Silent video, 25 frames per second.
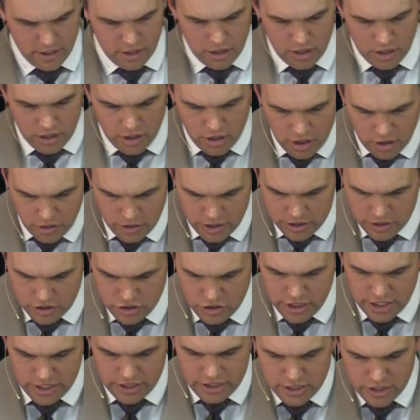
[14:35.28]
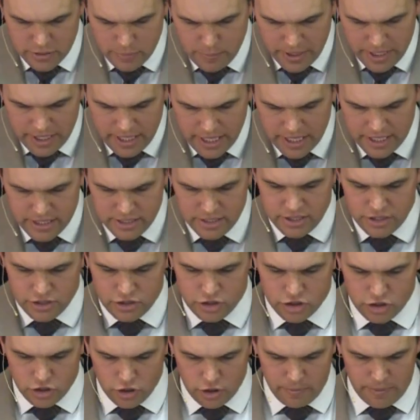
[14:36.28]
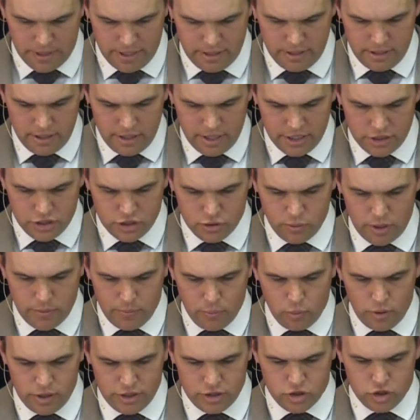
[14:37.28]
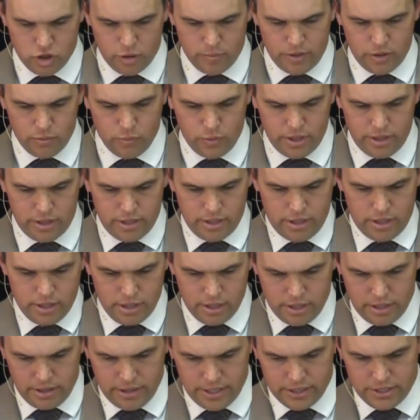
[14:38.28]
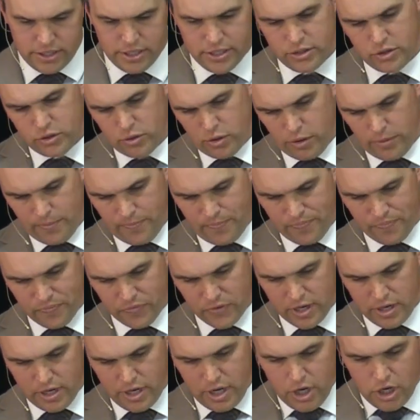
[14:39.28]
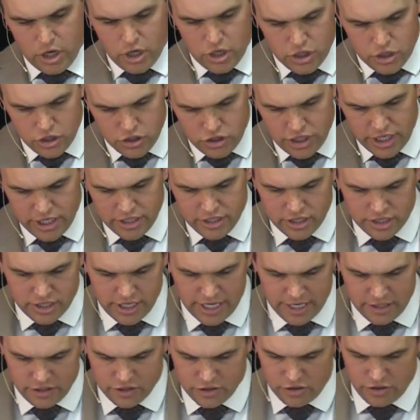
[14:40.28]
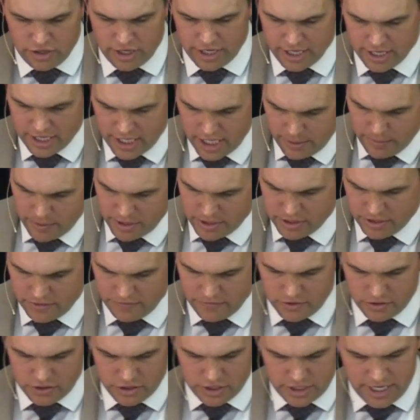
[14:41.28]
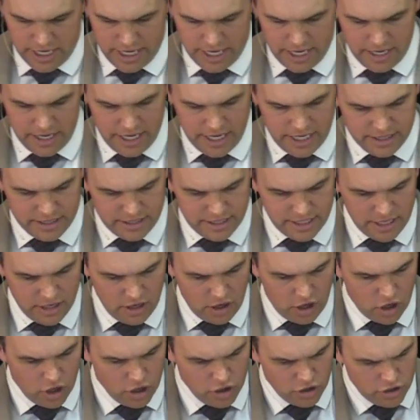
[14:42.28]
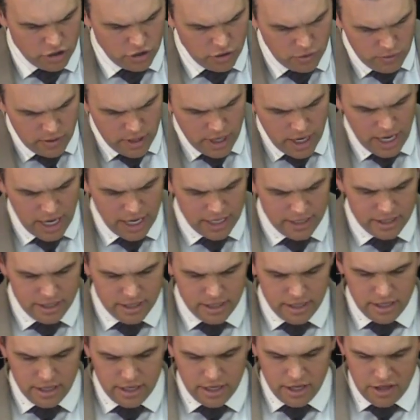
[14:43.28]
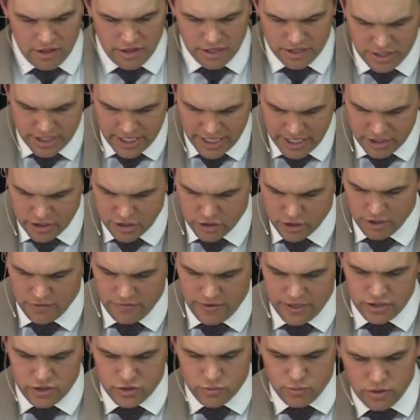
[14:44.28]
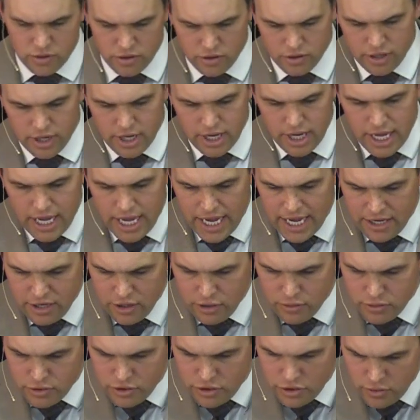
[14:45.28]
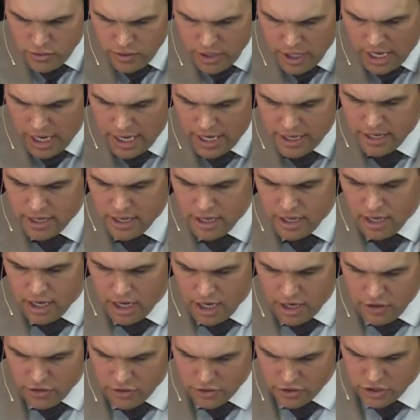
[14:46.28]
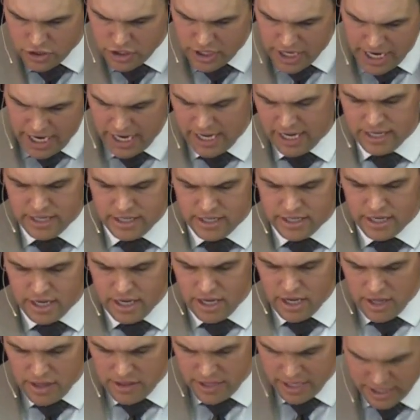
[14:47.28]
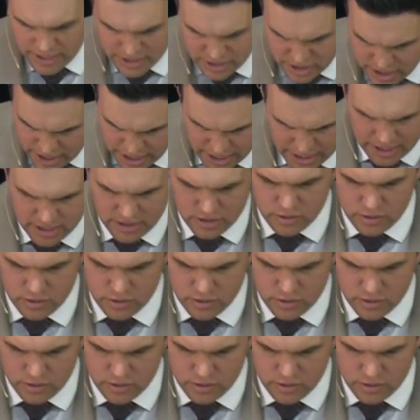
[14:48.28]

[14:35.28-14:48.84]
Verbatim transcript: Notice Jesus begins his sermon, his three point sermon, with this intro. Jesus answered Nicodemus in verse 10 and said, Are you not the teacher of Israel, and you do not understand these things?